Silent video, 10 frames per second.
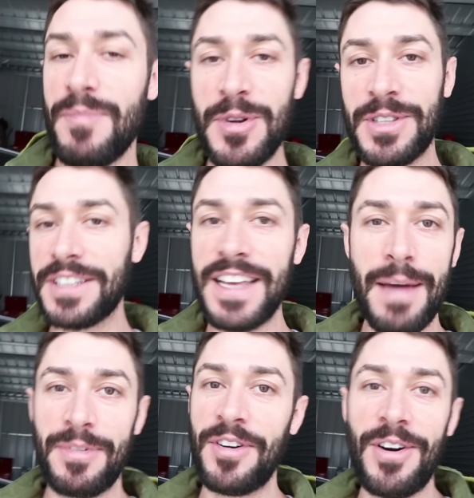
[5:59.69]
boost leaks
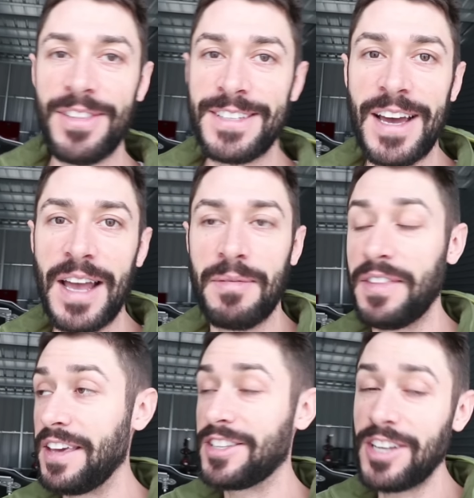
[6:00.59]
happen all the time
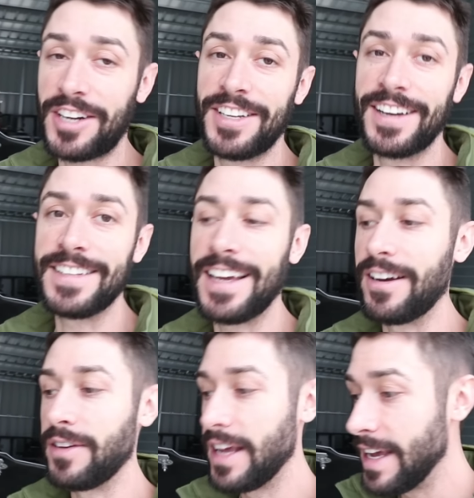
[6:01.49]
and they suck to hunt
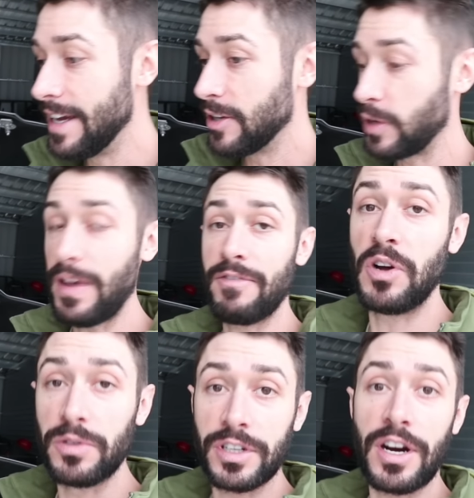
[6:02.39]
down. So if you
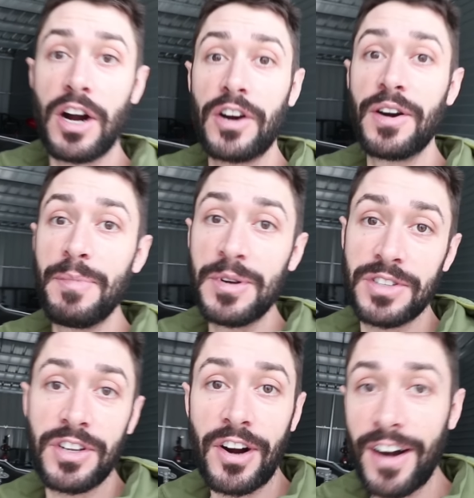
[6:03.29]
older car or a
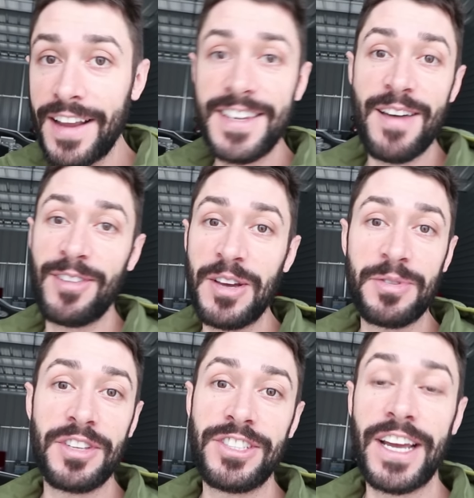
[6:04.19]
boosted car, I definitely
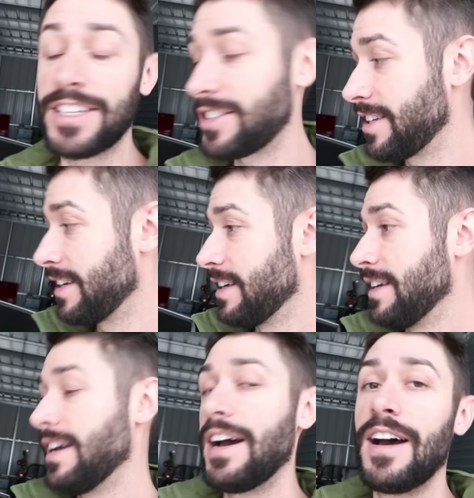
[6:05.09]
would suggest
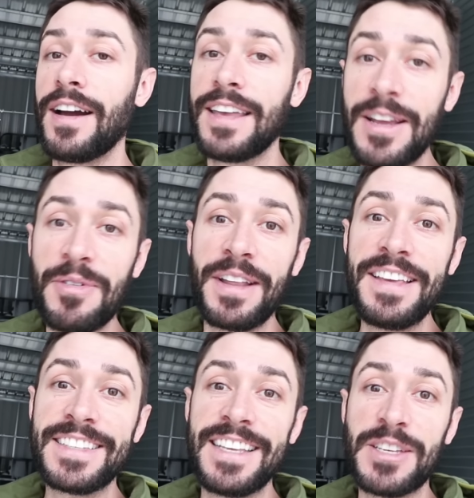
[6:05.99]
getting one of
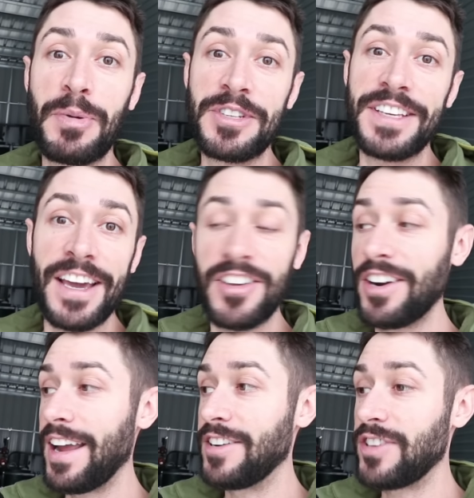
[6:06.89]
these things put
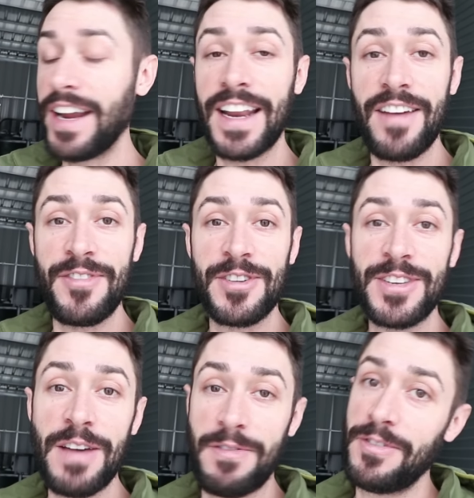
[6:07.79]
together and trying it out for
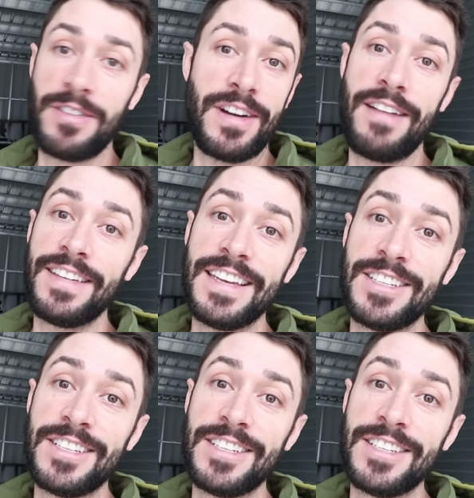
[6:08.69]
yourself if you're ever having